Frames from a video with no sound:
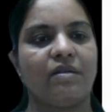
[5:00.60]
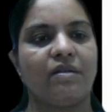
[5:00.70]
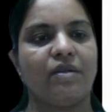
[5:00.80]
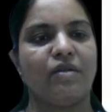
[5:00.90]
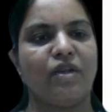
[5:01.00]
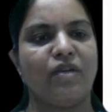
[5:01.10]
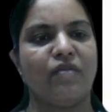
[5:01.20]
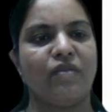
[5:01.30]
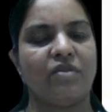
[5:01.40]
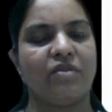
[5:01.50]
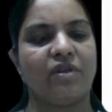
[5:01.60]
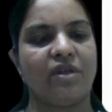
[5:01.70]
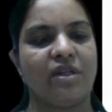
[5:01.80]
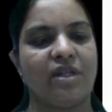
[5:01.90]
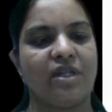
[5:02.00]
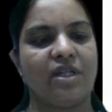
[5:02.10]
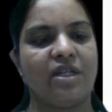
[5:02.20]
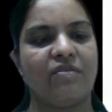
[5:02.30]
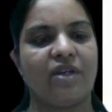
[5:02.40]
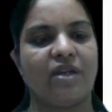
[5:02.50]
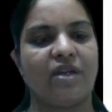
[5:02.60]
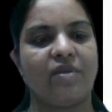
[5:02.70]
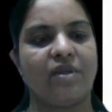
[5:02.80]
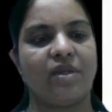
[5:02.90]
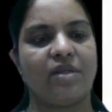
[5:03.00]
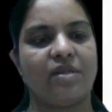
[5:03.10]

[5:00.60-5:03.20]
unique values for each variables.